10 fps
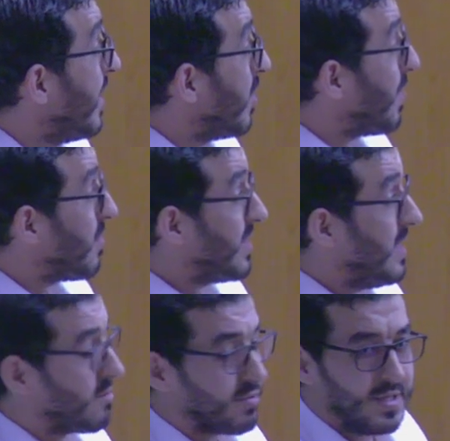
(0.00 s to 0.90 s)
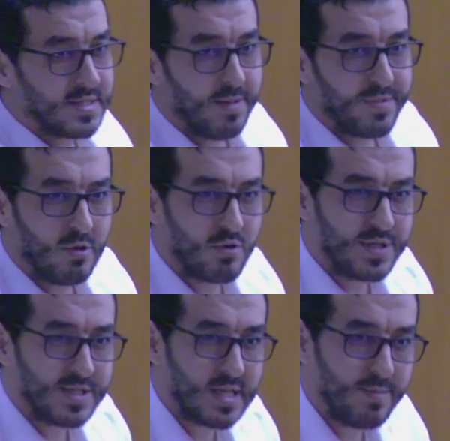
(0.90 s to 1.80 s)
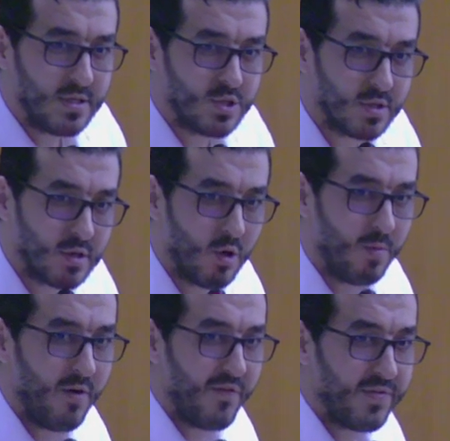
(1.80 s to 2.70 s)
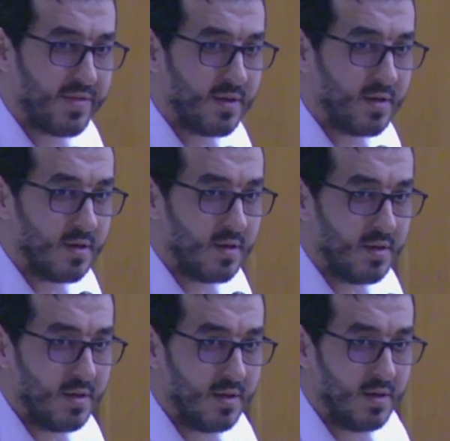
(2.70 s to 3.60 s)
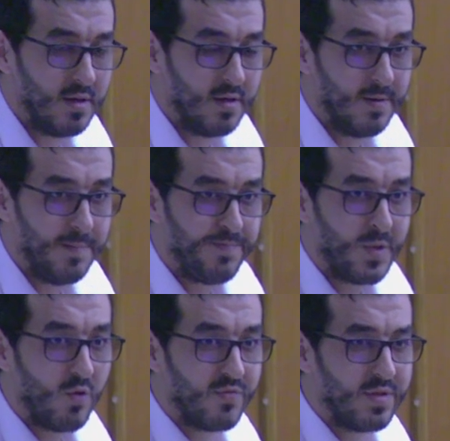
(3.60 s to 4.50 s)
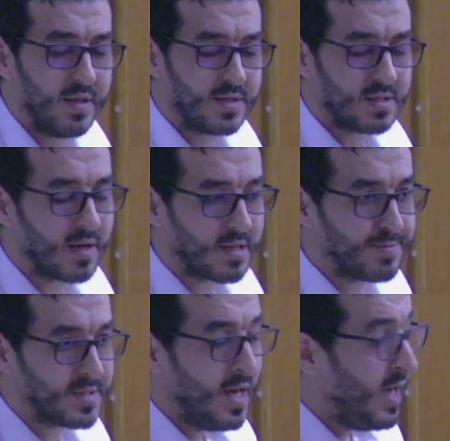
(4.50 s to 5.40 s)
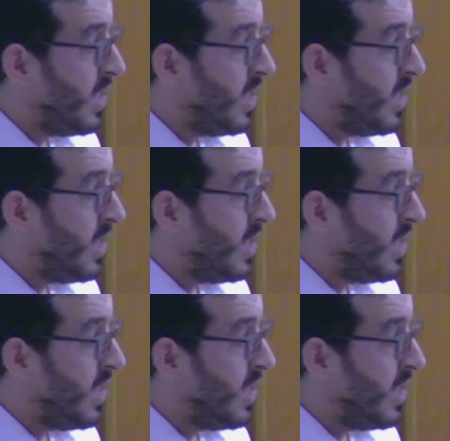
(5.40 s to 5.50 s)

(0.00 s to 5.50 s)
about the ecosystem in general of the startups